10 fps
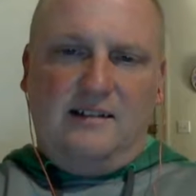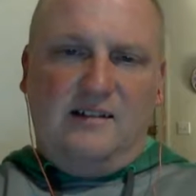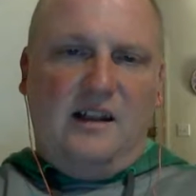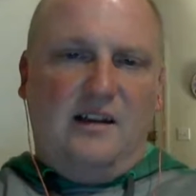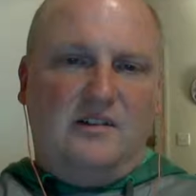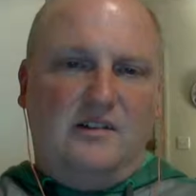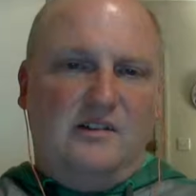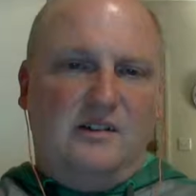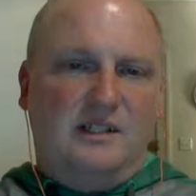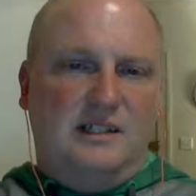Arizona
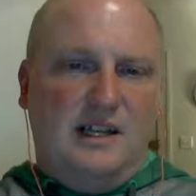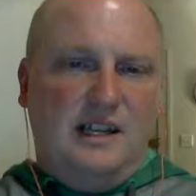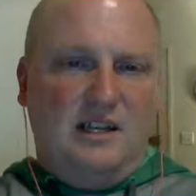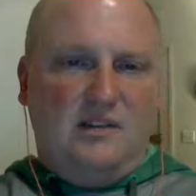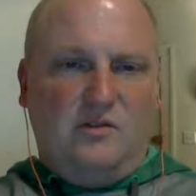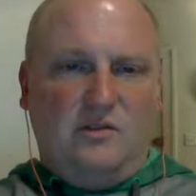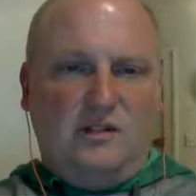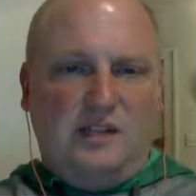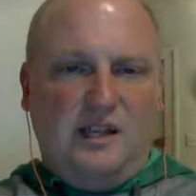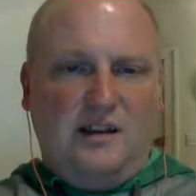State,
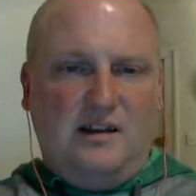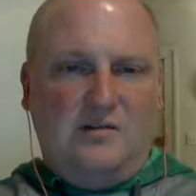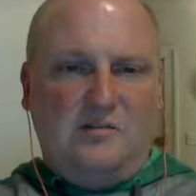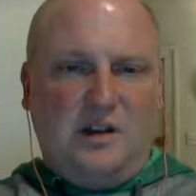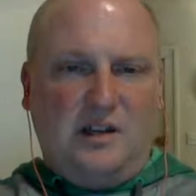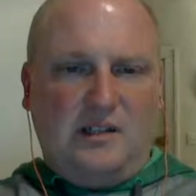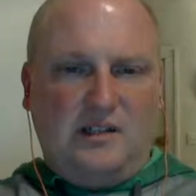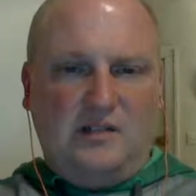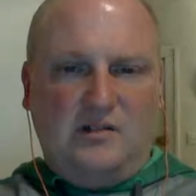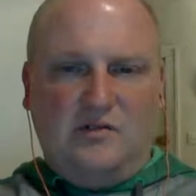Georgetown, Boston
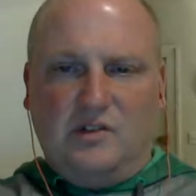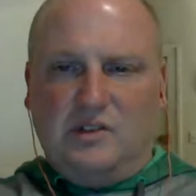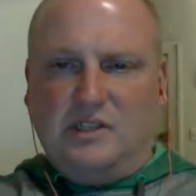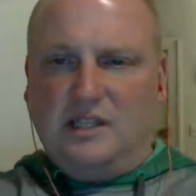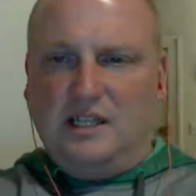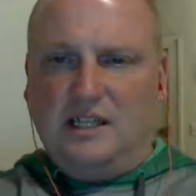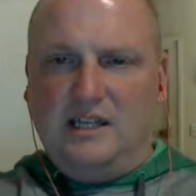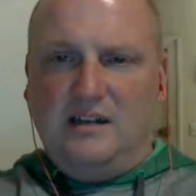University,